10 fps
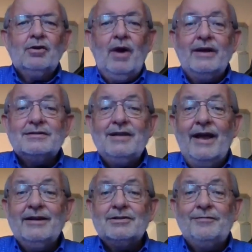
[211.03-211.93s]
Christ
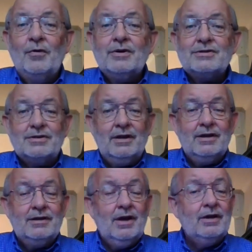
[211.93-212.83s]
has for
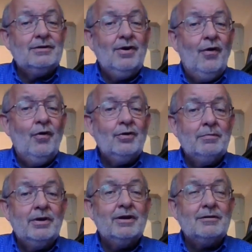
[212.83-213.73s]
sin
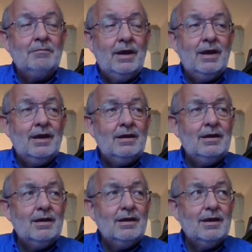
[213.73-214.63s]
atonement
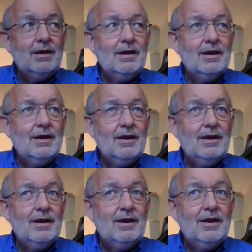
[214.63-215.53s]
made.
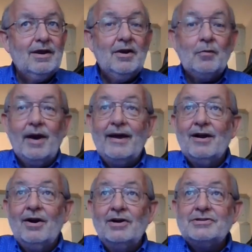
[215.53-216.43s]
Right,
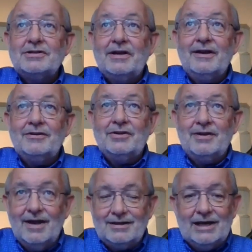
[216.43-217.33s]
I heard you, Dale. You
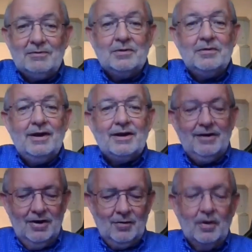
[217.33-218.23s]
got that one right.
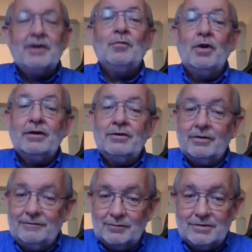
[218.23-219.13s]
What a
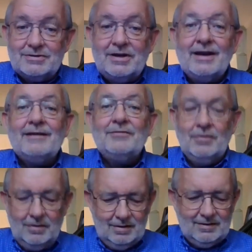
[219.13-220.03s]
wonderful
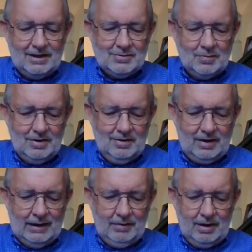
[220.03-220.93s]
Savior. That's one.
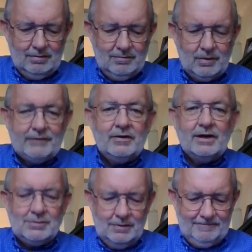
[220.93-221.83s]
Okay, here we go. Ready for the
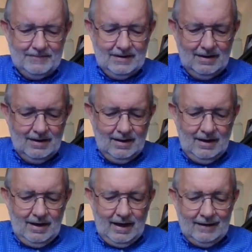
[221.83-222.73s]
next one?
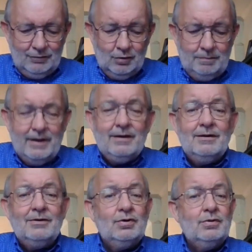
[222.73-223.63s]
Have you
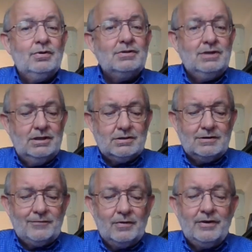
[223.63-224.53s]
been to
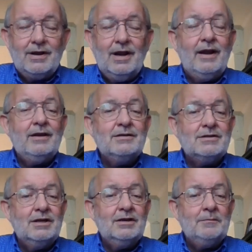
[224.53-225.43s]
Jesus for the
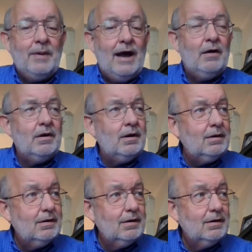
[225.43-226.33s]
cleansing power?